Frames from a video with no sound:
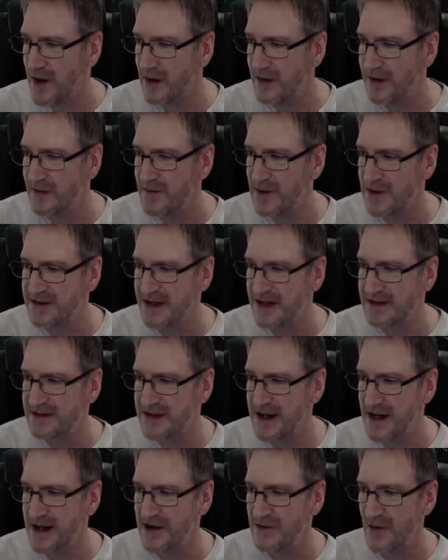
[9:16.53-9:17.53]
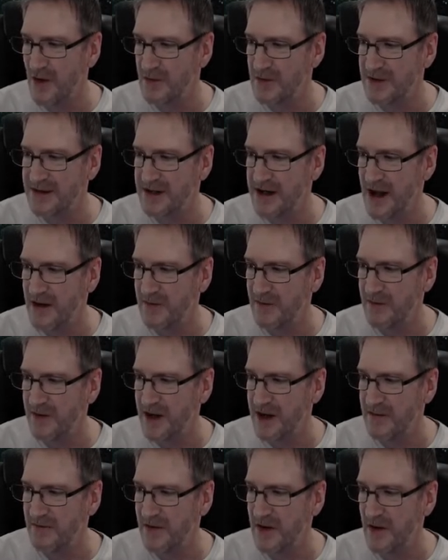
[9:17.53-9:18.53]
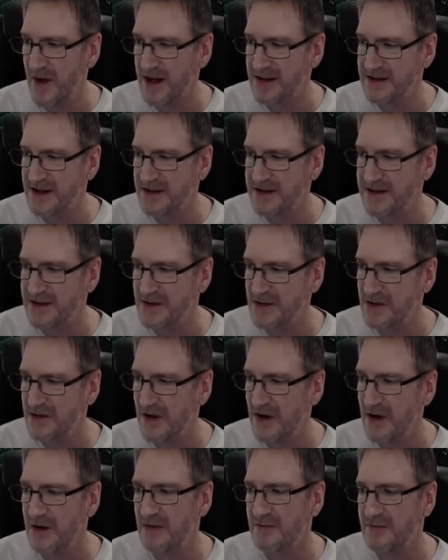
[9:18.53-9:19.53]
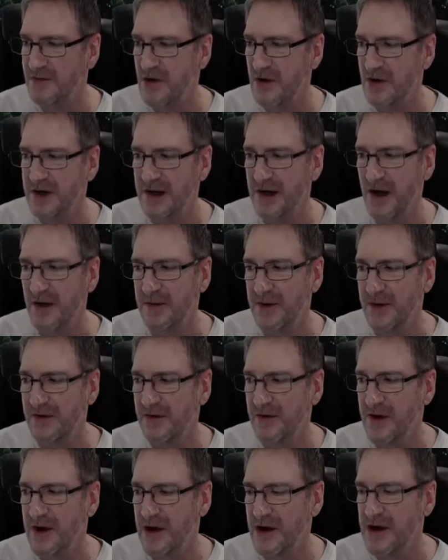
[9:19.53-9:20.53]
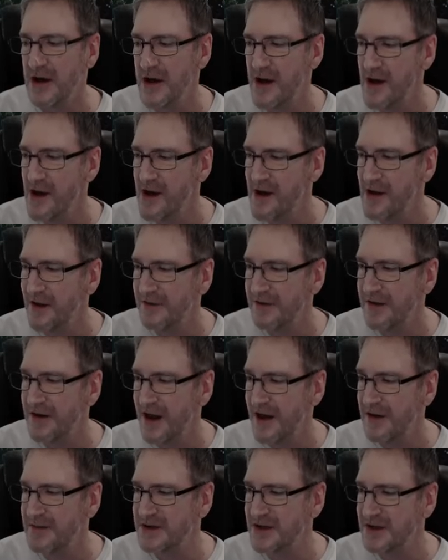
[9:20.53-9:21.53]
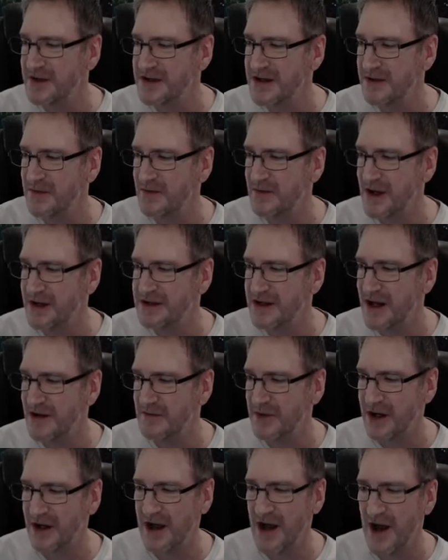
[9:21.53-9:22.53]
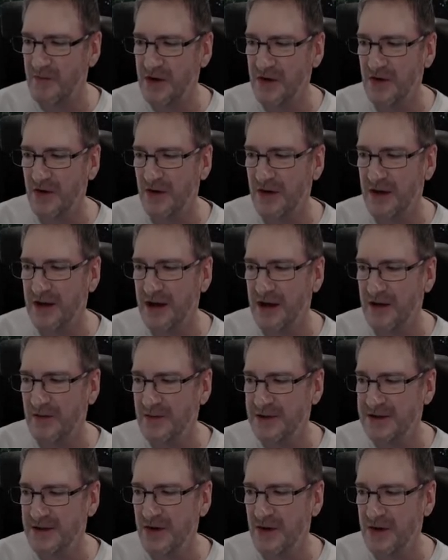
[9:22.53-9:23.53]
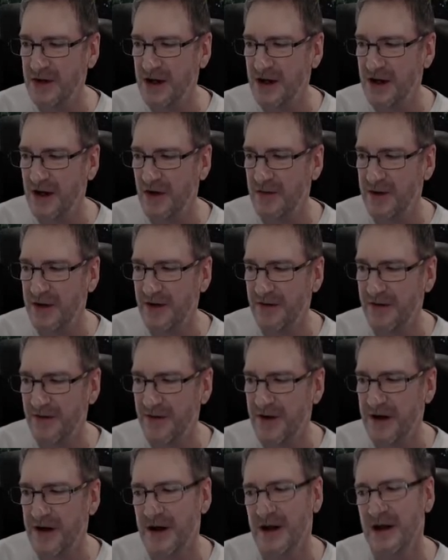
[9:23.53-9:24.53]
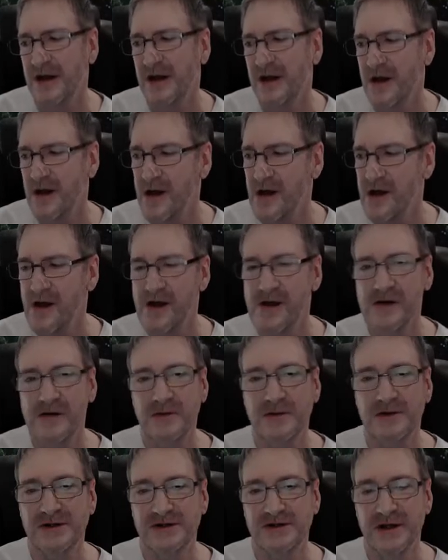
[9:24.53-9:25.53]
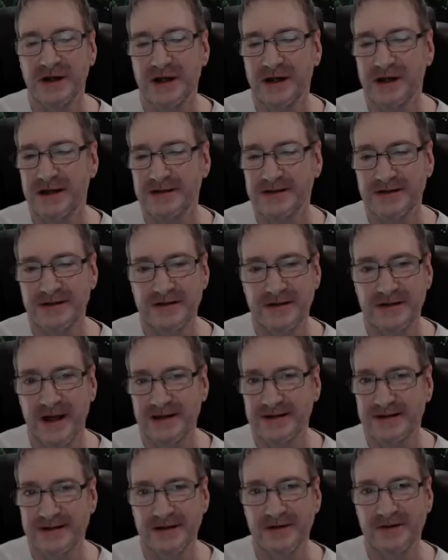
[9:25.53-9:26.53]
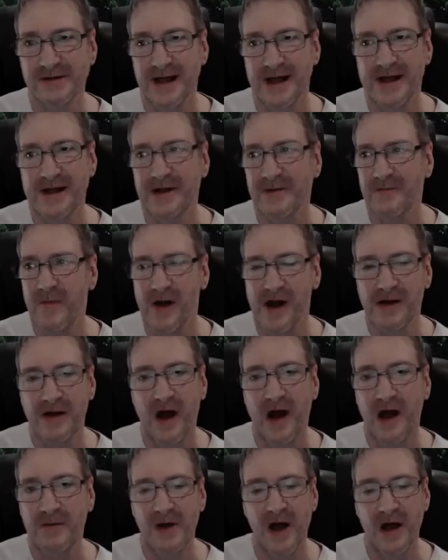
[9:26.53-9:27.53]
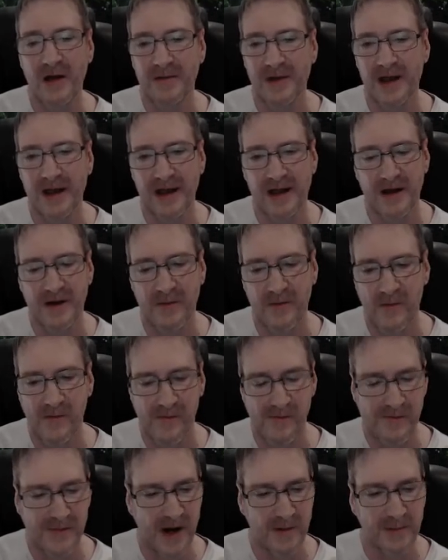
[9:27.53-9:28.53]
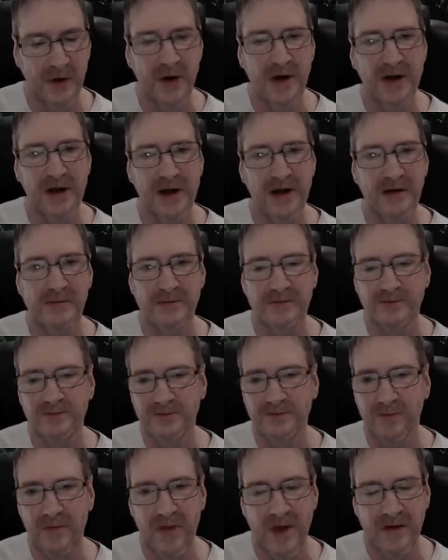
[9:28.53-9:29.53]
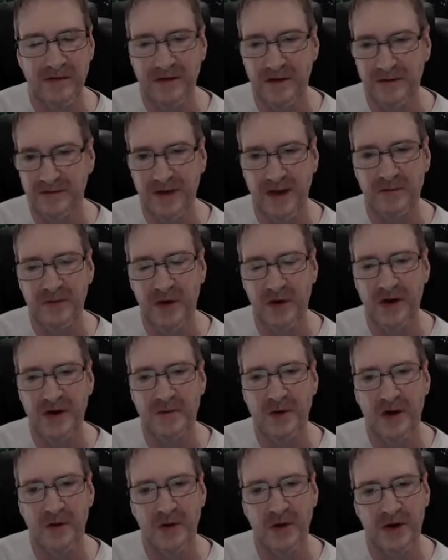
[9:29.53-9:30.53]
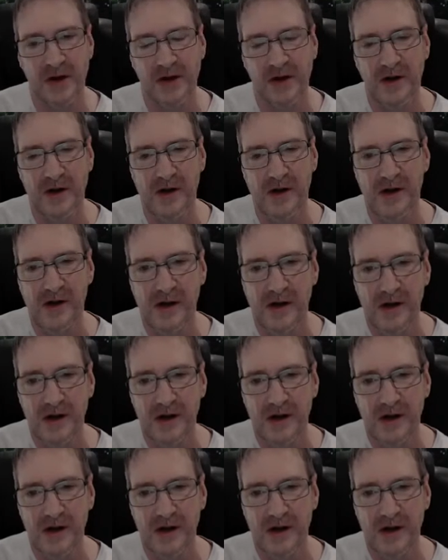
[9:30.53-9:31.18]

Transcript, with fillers: Uh, Legmog says, dang, what was the name of the Vue Asset Store? Oh, Cornucopia three D. The name's on the tip of my tongue, but I can't recall it. Yeah, it was Cornucopia three D, which uh, is is still down. I'm, I'm a, um, a broker. They broker my work.